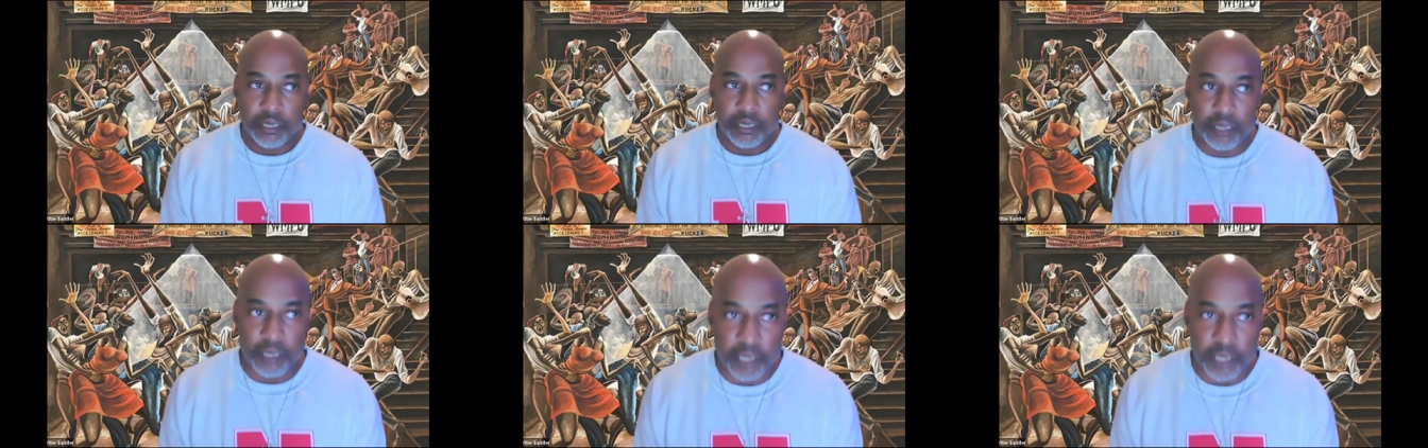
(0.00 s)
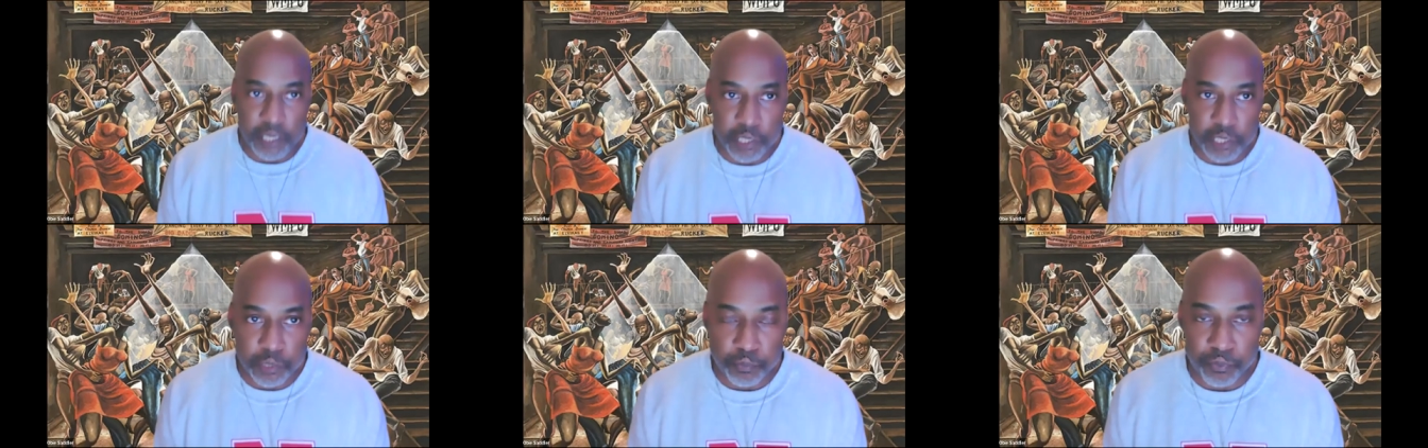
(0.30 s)

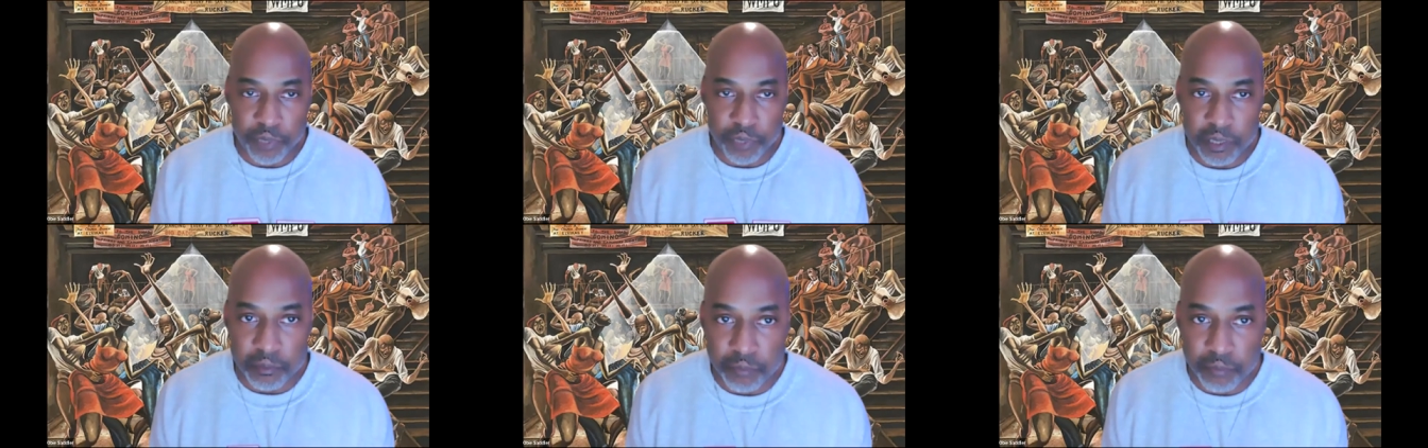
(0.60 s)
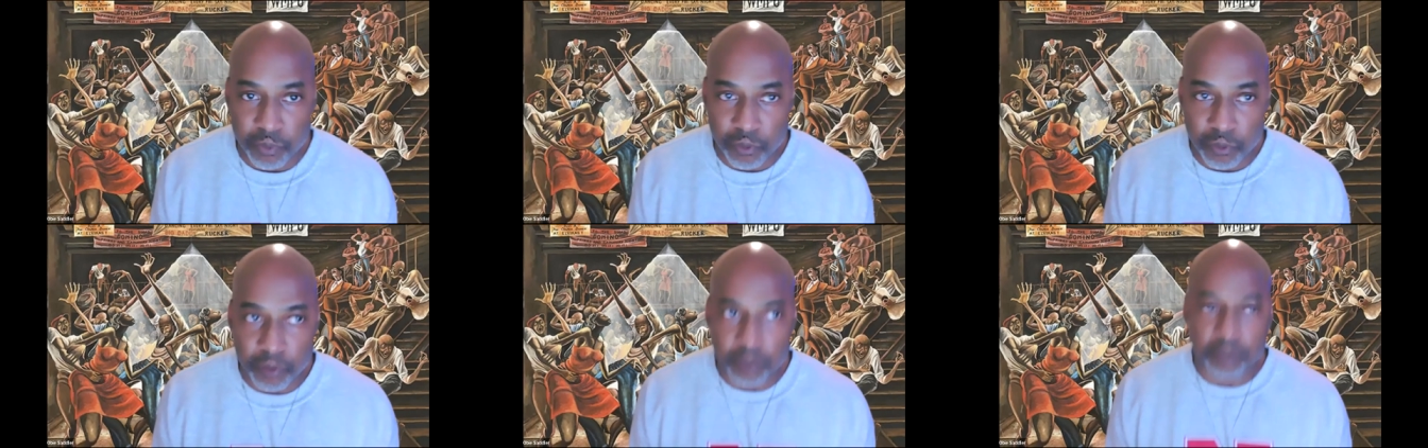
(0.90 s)

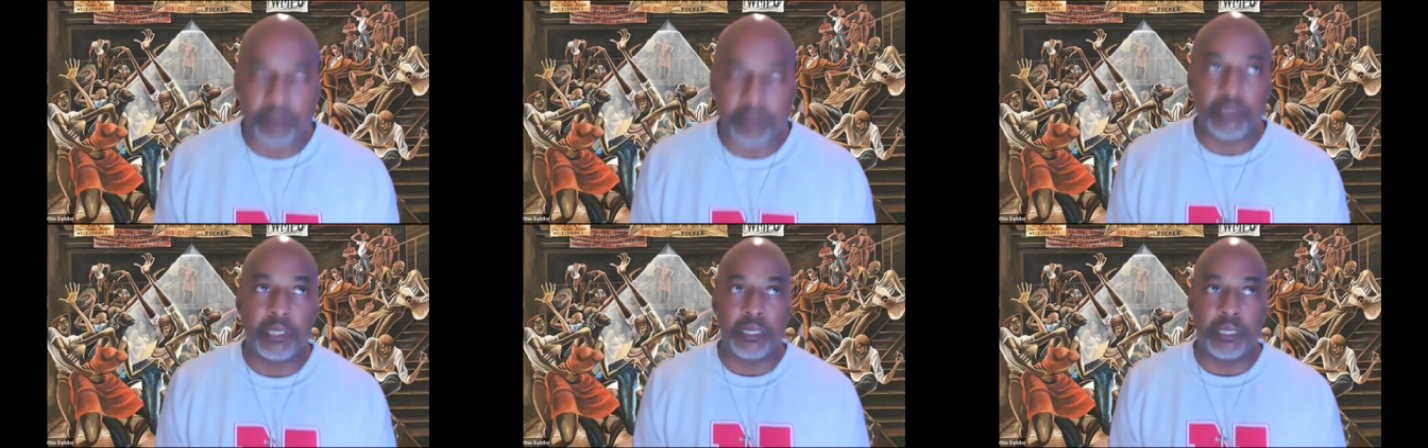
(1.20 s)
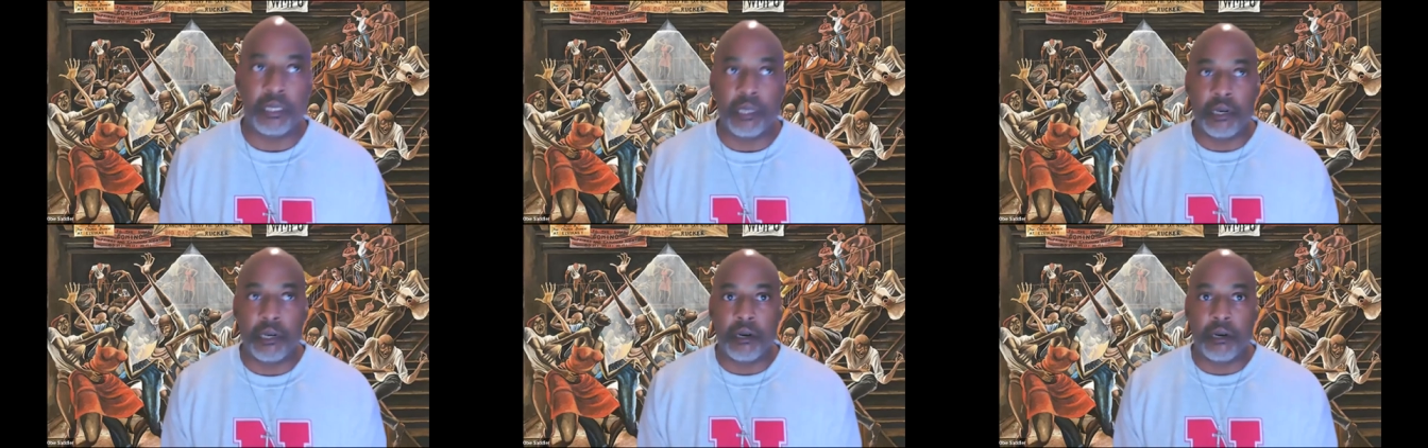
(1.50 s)
springboarded
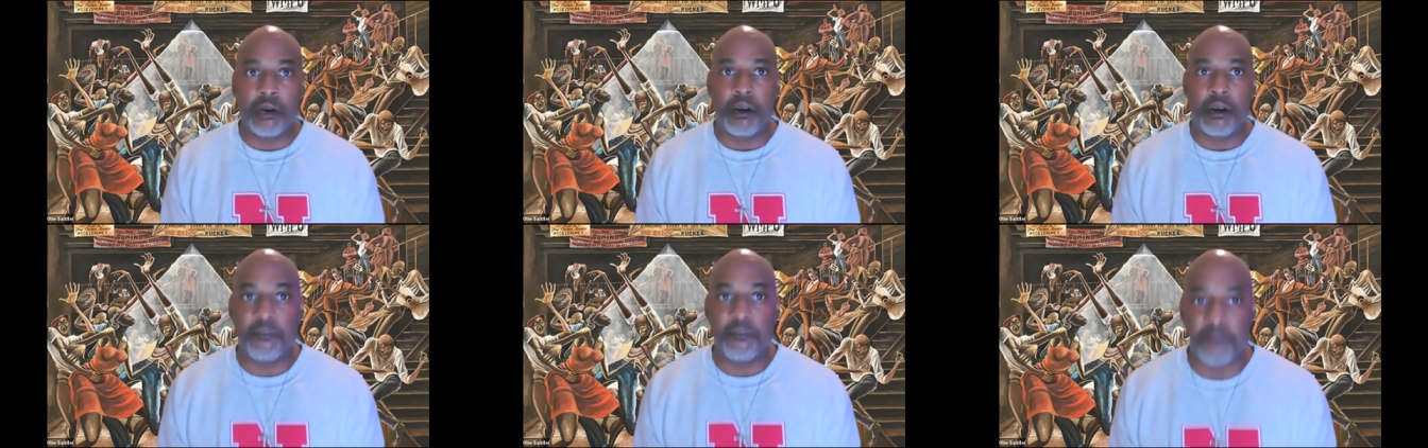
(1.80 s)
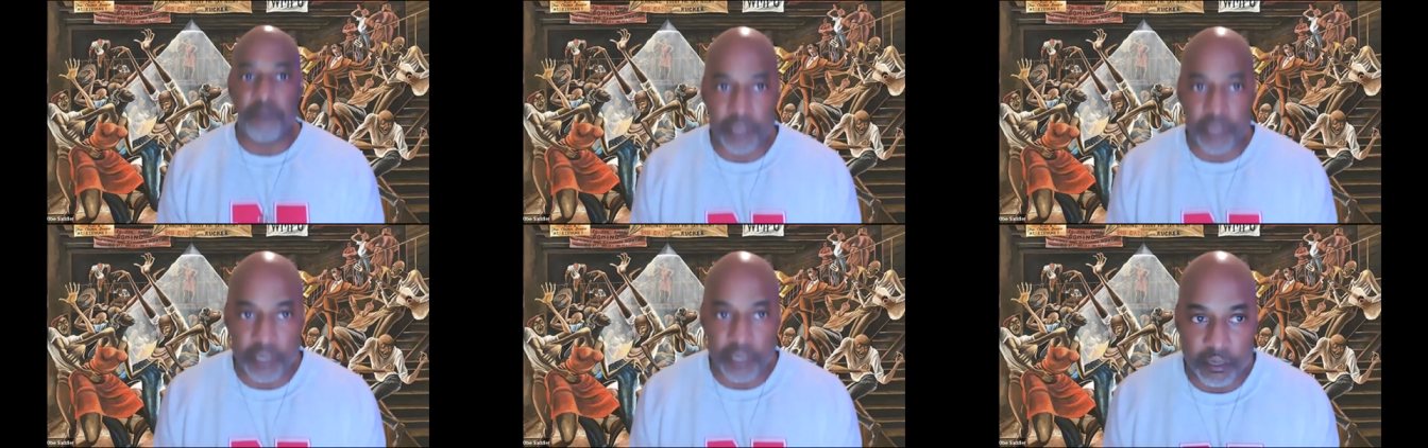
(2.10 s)
off
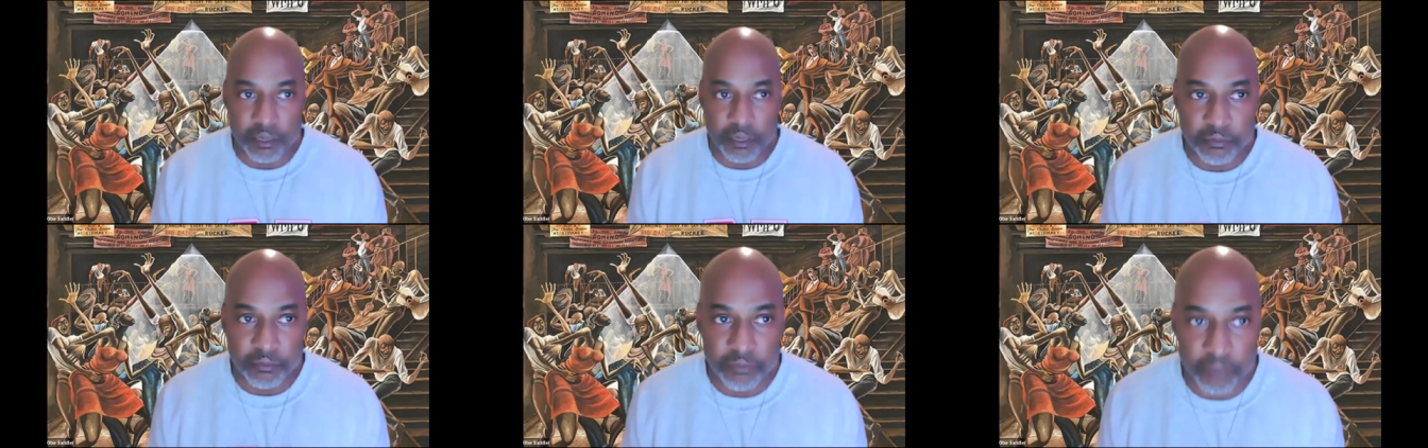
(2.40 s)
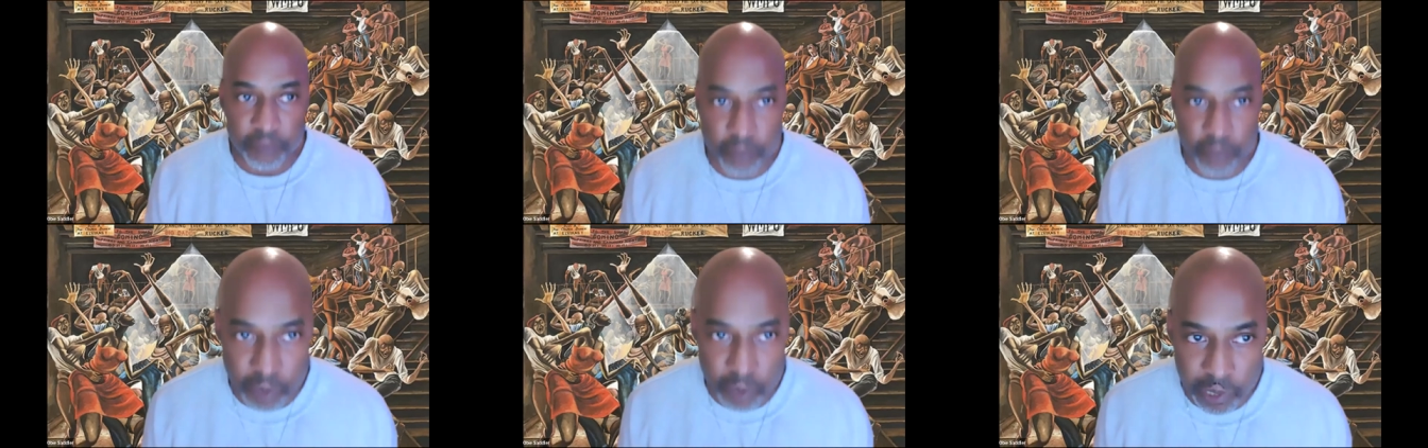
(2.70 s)
of
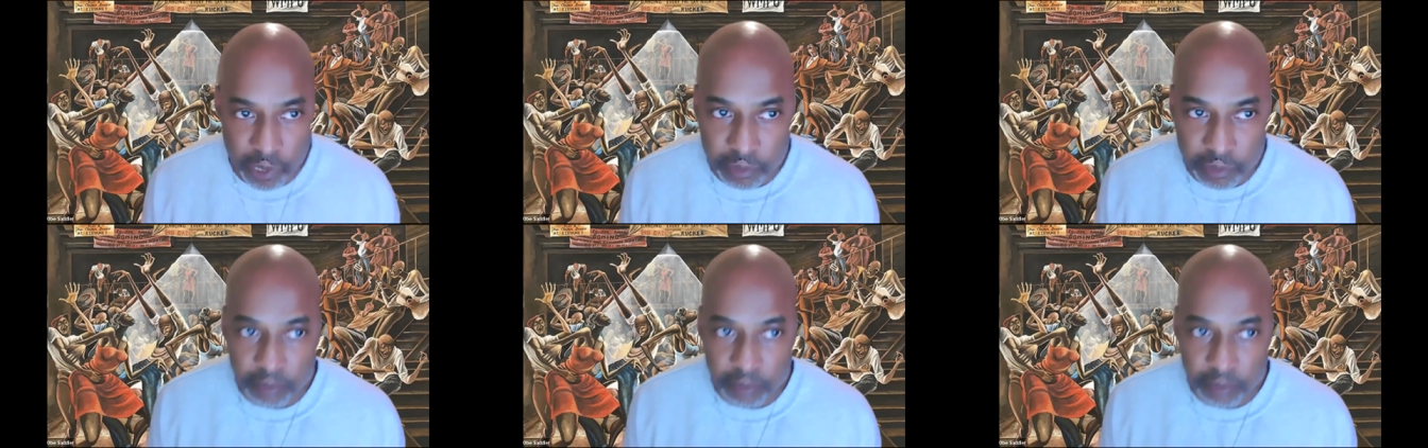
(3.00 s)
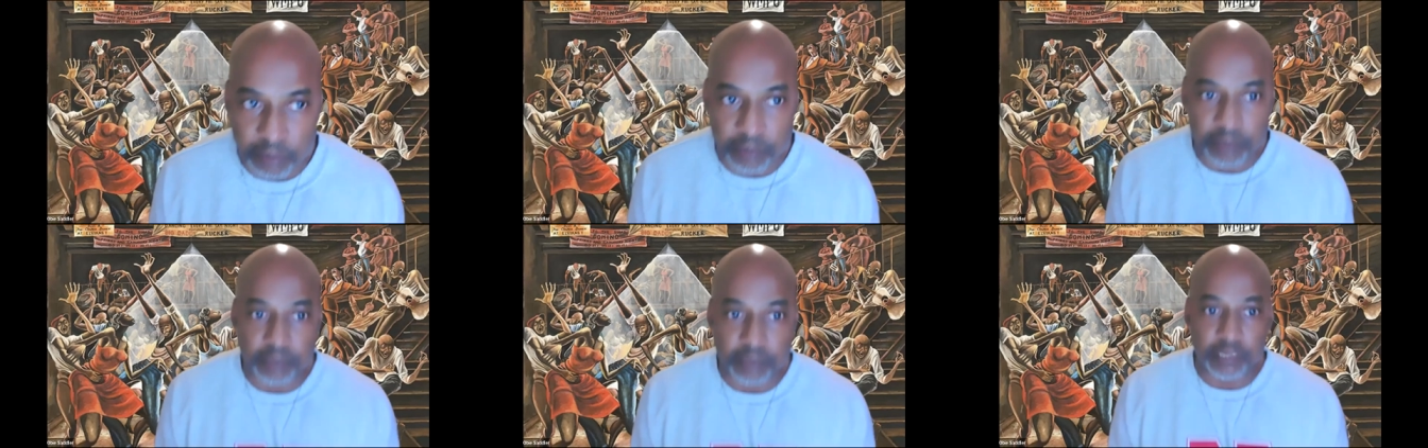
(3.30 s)
what
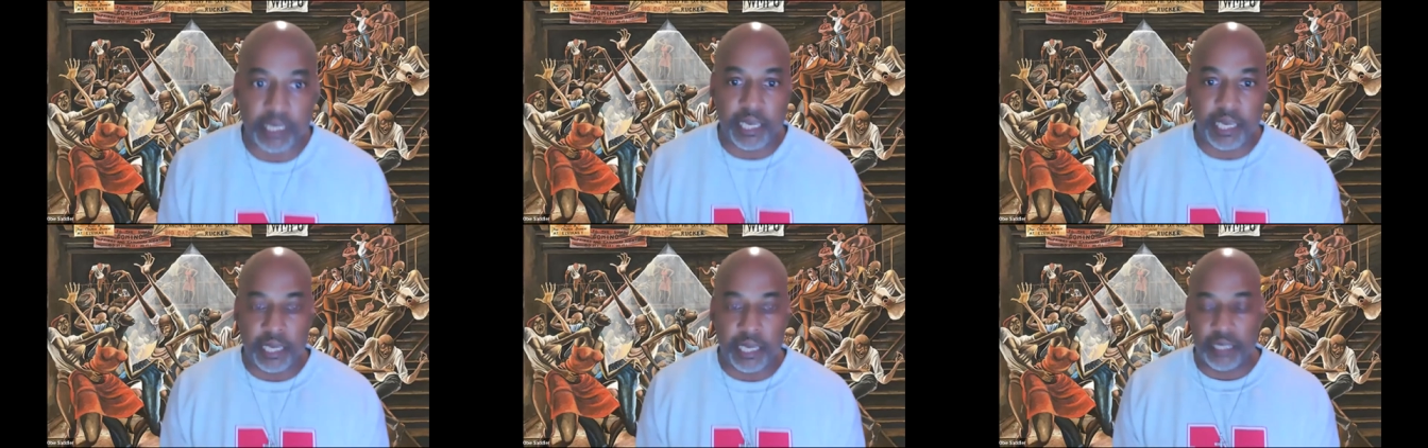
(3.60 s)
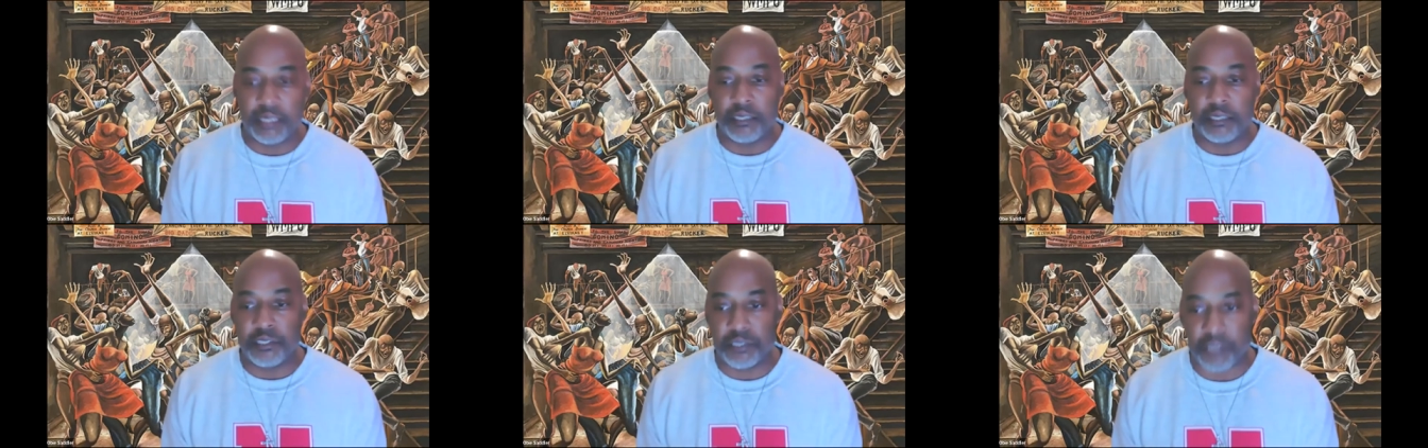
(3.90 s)

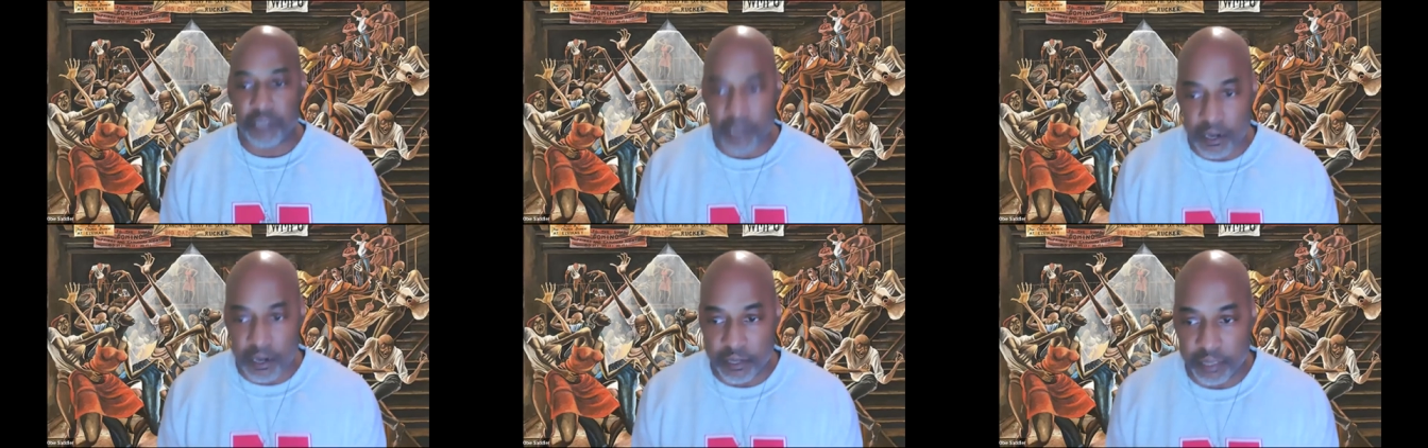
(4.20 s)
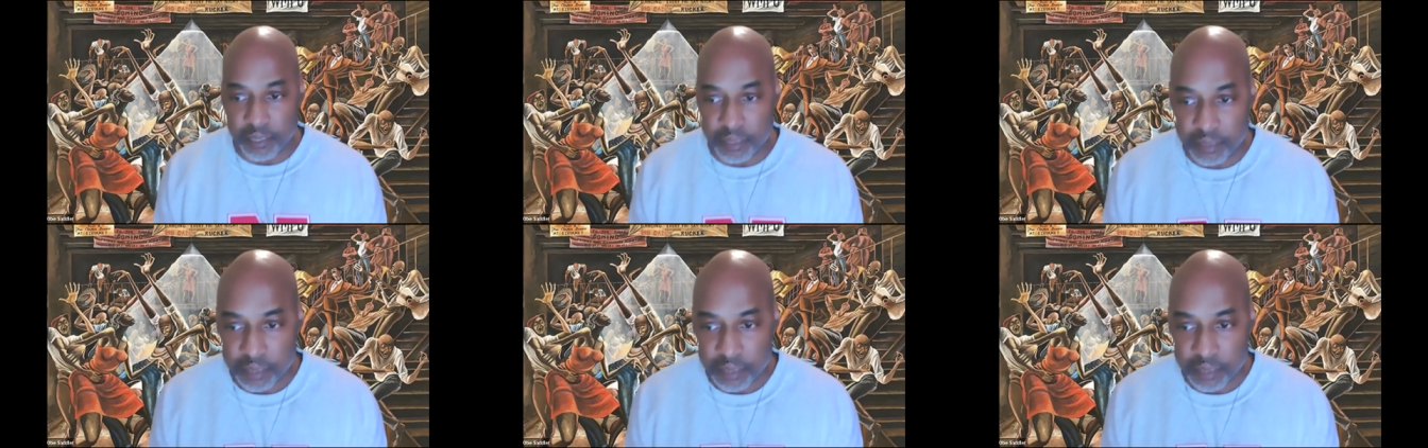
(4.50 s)
Kennedy started.